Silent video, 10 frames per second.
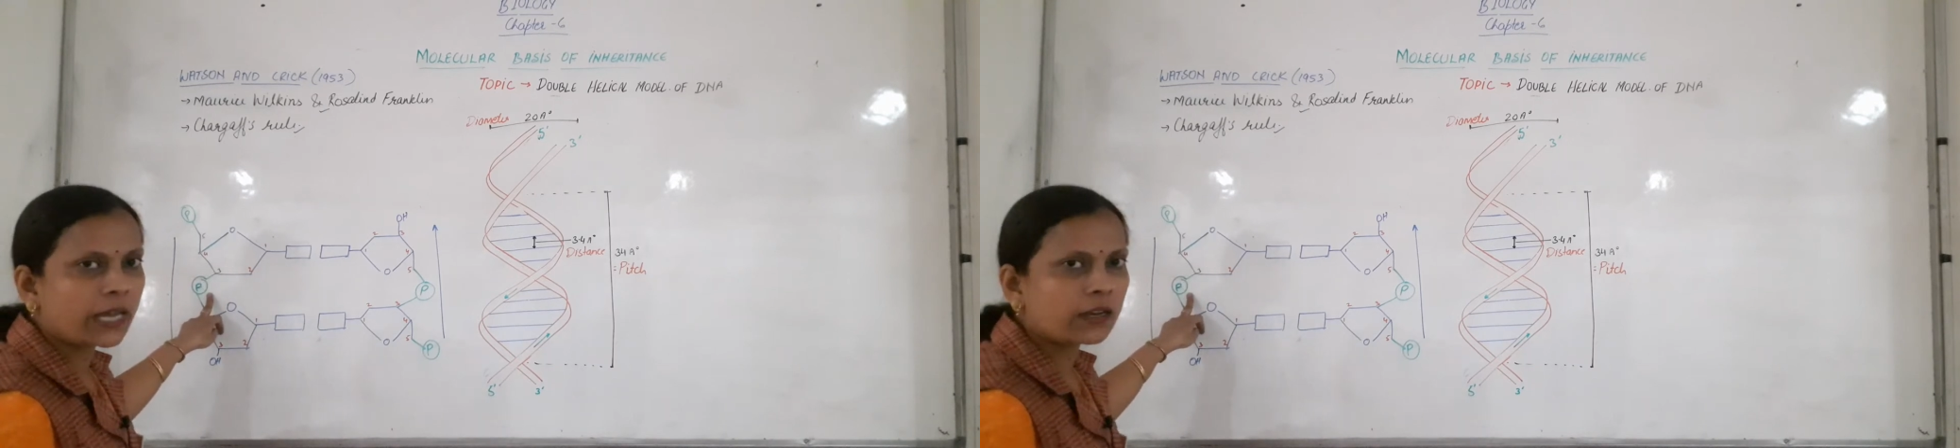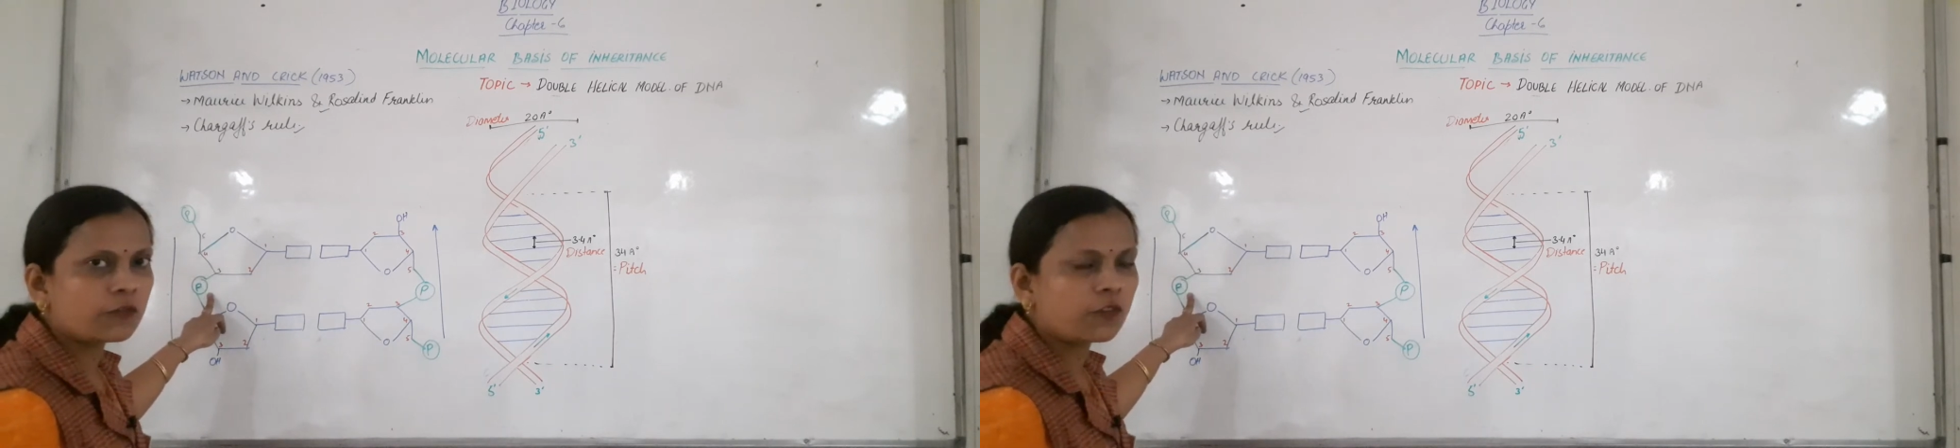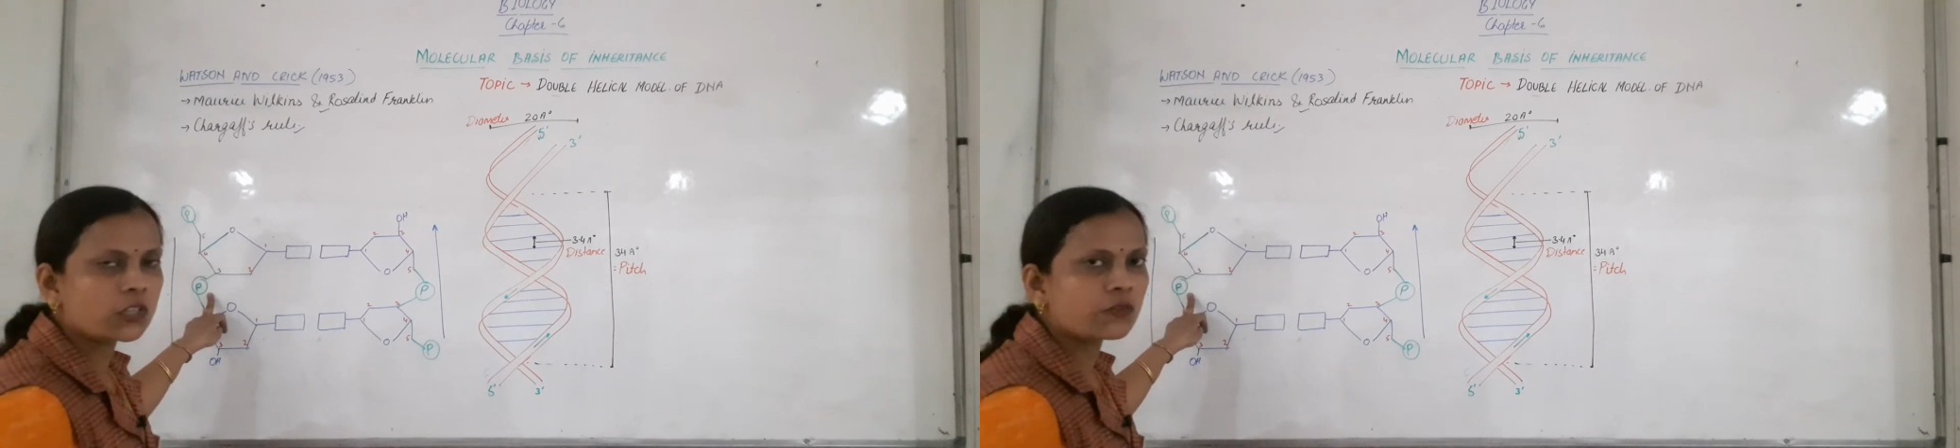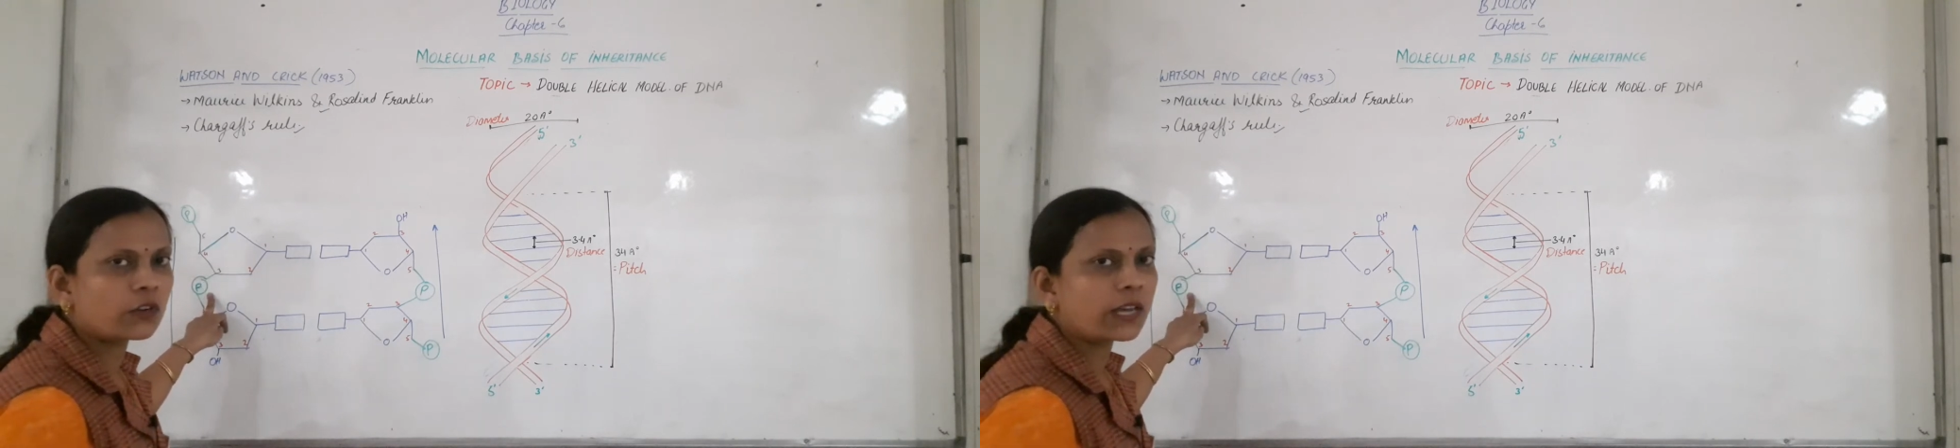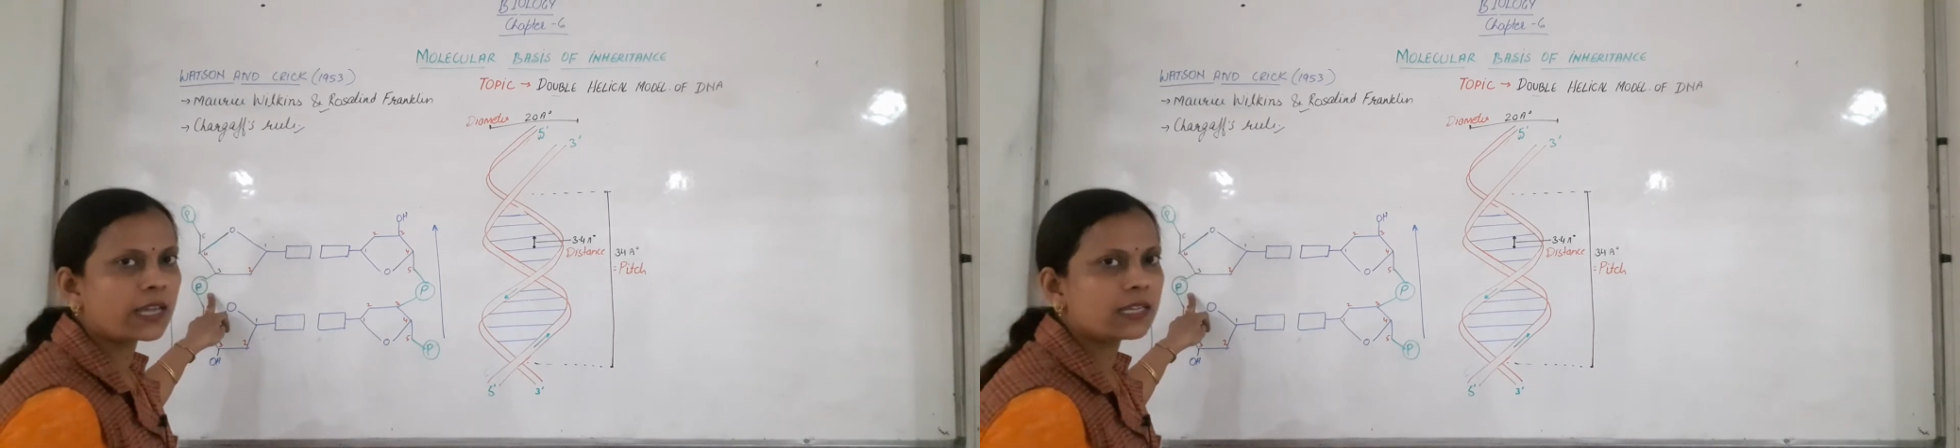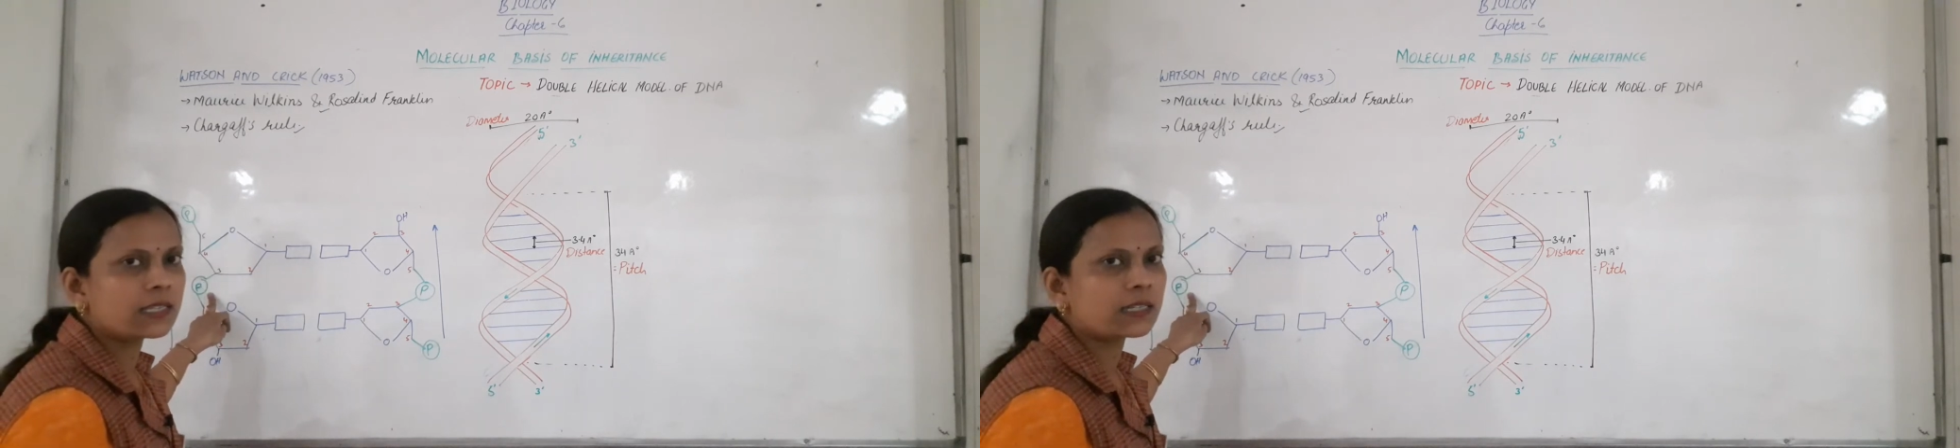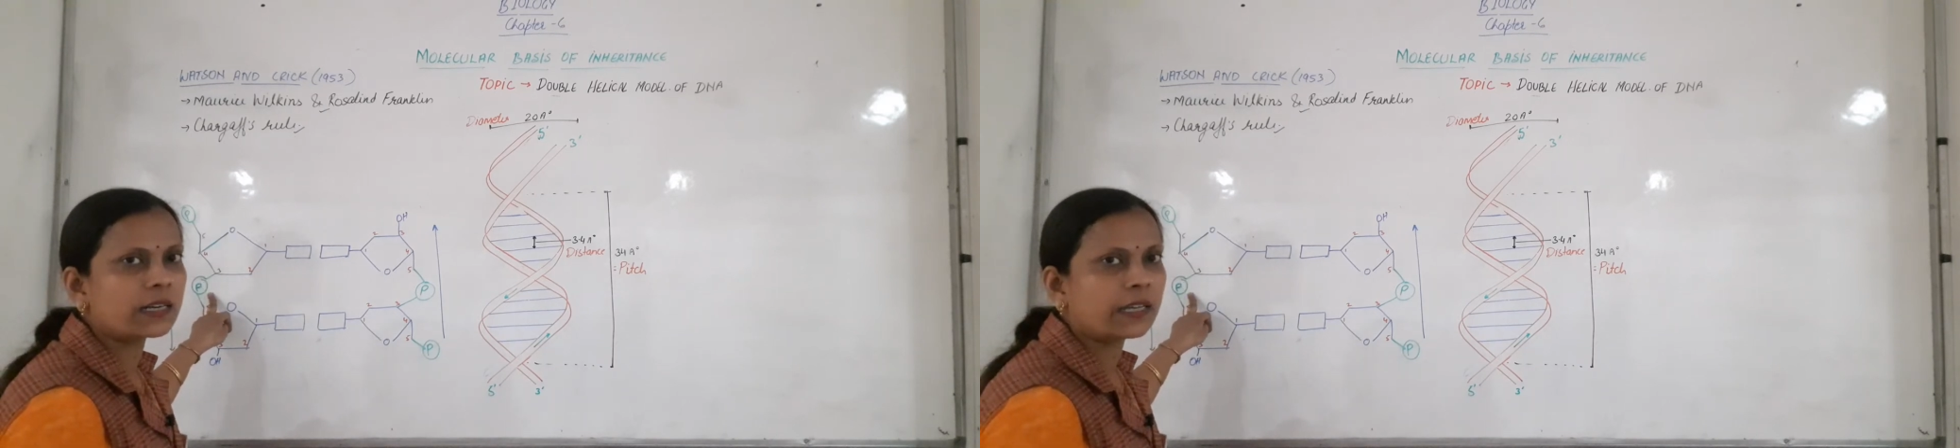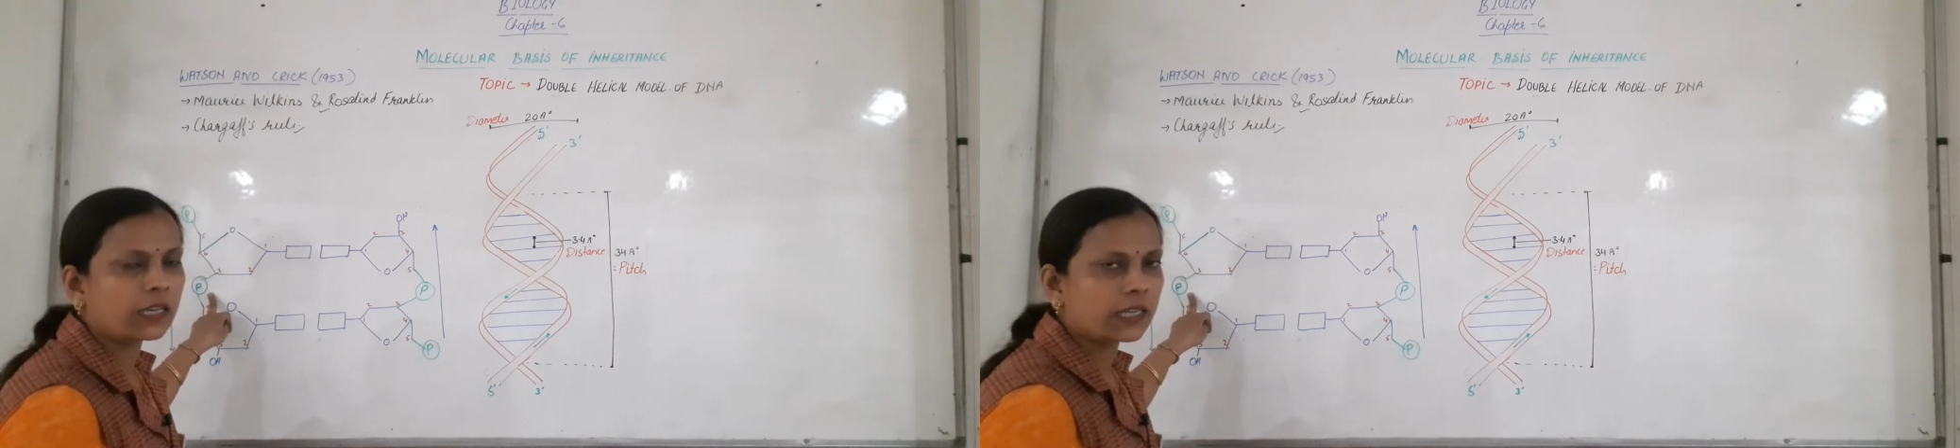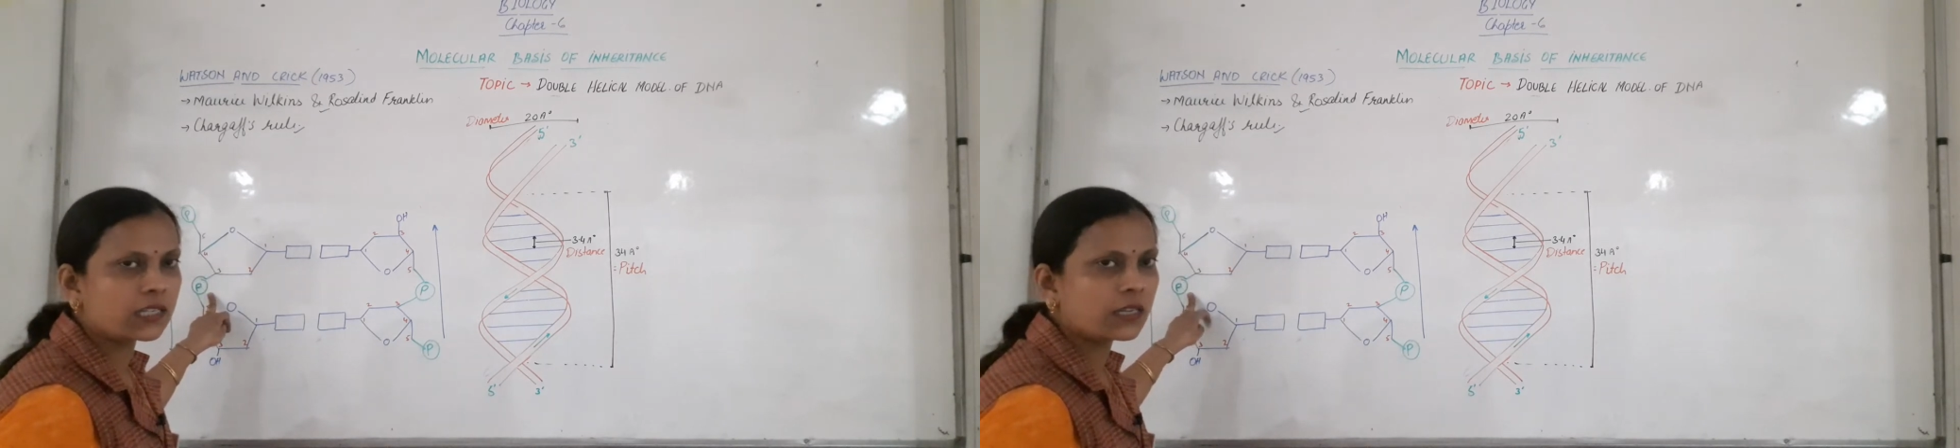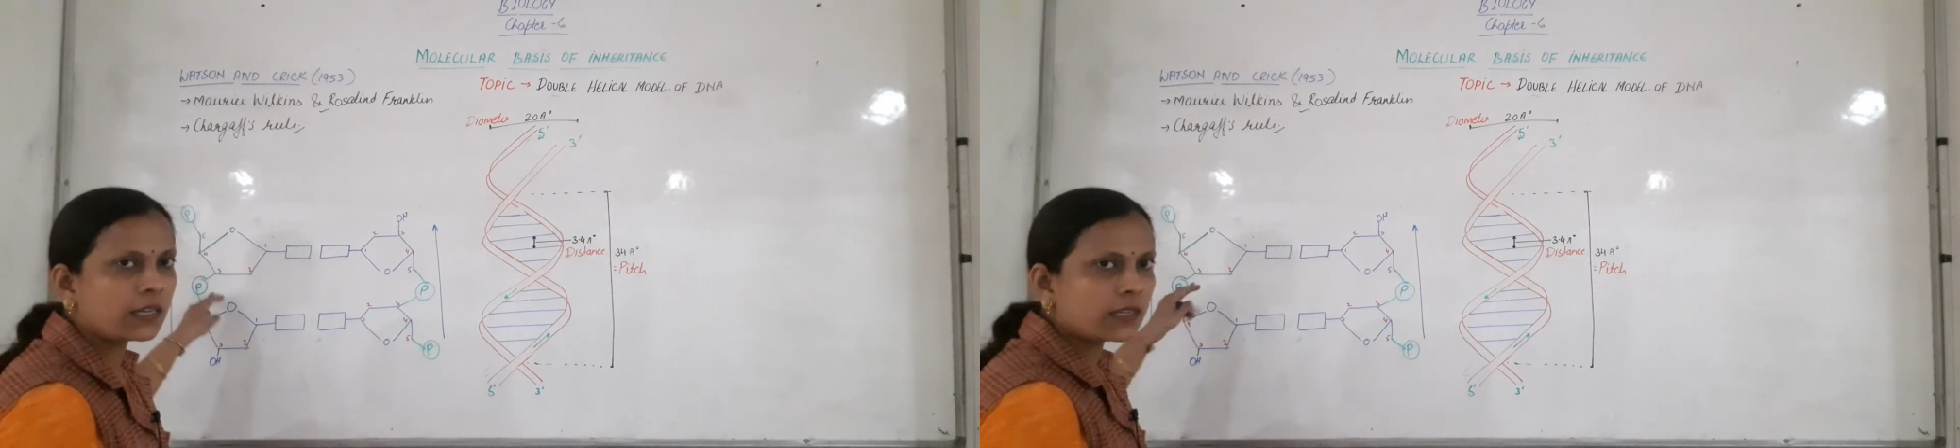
by a phosphodiester linkage.